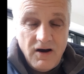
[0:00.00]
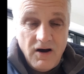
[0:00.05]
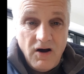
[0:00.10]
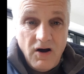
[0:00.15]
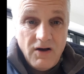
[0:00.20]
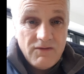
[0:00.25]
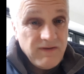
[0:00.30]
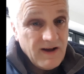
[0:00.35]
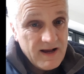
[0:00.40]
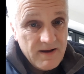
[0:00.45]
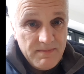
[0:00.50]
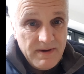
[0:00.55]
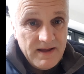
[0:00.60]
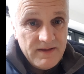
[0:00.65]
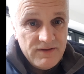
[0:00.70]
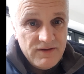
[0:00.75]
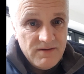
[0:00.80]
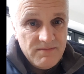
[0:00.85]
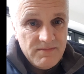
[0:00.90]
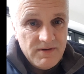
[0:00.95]
I
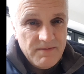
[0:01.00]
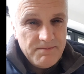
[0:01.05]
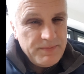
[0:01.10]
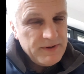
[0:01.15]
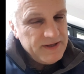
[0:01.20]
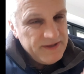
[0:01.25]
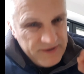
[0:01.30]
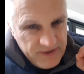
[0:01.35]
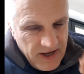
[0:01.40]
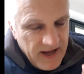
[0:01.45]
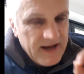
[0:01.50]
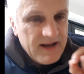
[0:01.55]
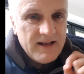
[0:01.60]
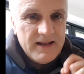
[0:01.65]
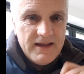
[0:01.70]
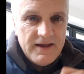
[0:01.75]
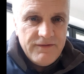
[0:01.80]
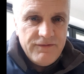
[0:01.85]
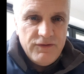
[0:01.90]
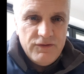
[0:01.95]
recommend them,
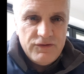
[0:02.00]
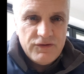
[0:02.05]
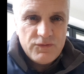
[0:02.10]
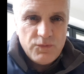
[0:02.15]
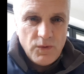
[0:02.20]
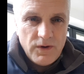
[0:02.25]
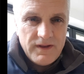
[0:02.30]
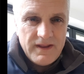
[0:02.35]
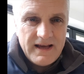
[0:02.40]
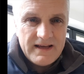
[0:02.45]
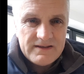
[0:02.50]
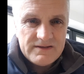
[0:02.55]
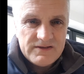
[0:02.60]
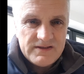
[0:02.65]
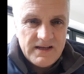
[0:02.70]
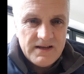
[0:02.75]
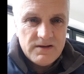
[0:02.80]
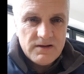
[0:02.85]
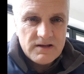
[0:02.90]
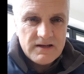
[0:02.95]
particularly if you just want that
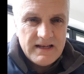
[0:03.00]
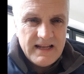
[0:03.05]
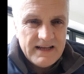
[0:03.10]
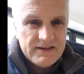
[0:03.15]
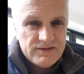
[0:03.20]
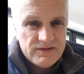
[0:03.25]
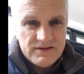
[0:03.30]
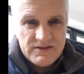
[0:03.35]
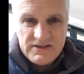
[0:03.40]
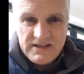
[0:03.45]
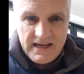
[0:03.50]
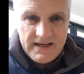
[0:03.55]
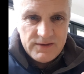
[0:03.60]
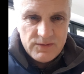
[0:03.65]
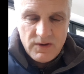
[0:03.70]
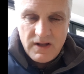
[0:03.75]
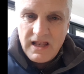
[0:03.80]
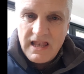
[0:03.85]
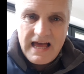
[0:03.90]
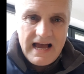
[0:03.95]
single connection, say to
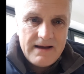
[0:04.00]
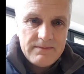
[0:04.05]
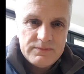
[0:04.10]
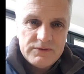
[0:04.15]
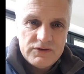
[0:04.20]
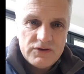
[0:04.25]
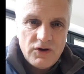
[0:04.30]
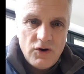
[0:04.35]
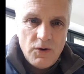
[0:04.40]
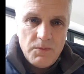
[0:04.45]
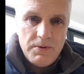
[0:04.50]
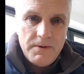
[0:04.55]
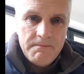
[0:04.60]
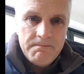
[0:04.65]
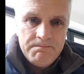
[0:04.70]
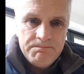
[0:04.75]
a laptop,